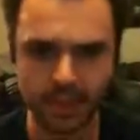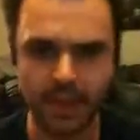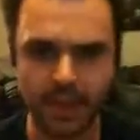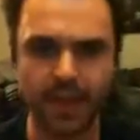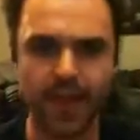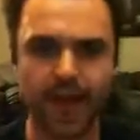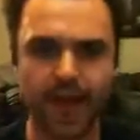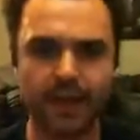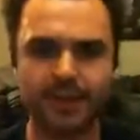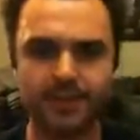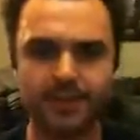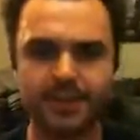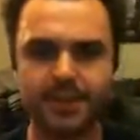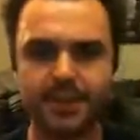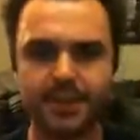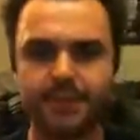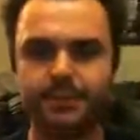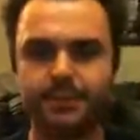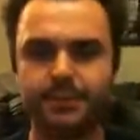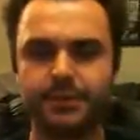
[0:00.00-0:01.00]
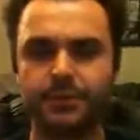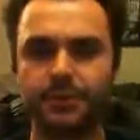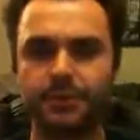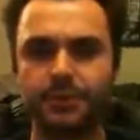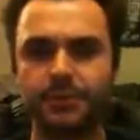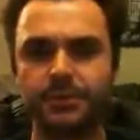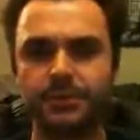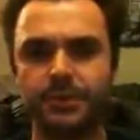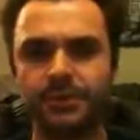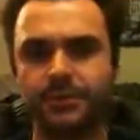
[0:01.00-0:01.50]
I also think some
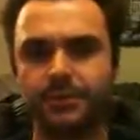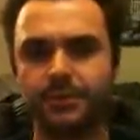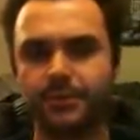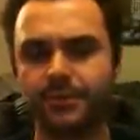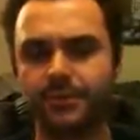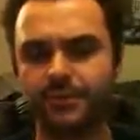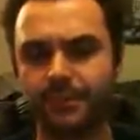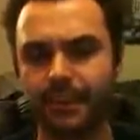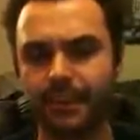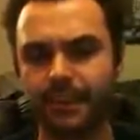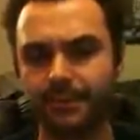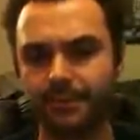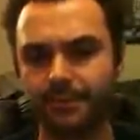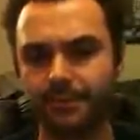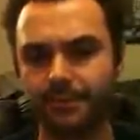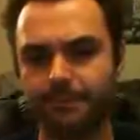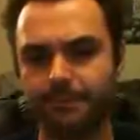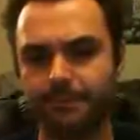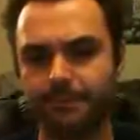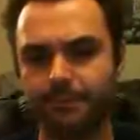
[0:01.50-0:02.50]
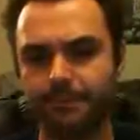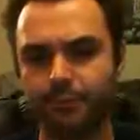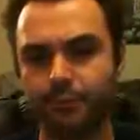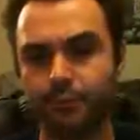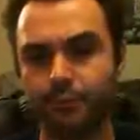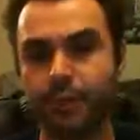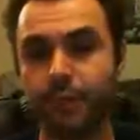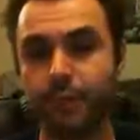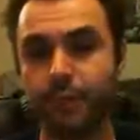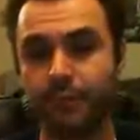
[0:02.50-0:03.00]
storm shields would have really
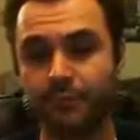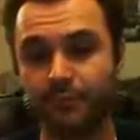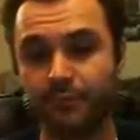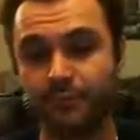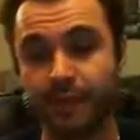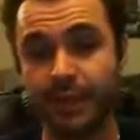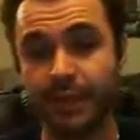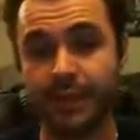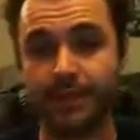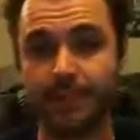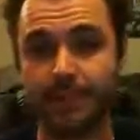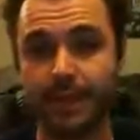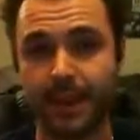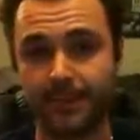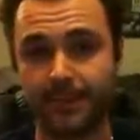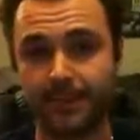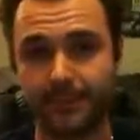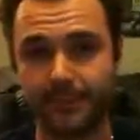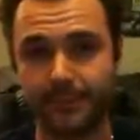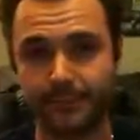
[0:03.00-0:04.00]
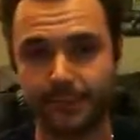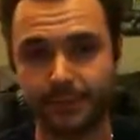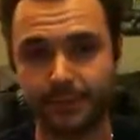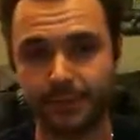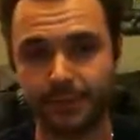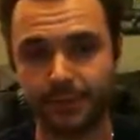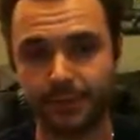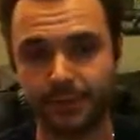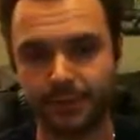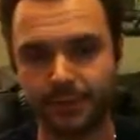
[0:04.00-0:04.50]
benefited from
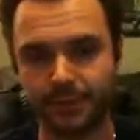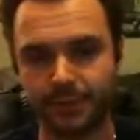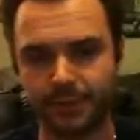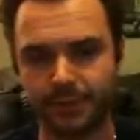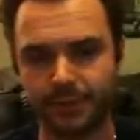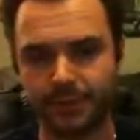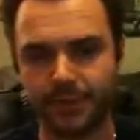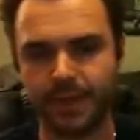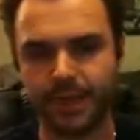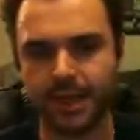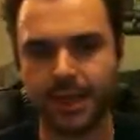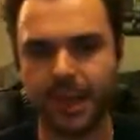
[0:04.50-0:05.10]
storm shields.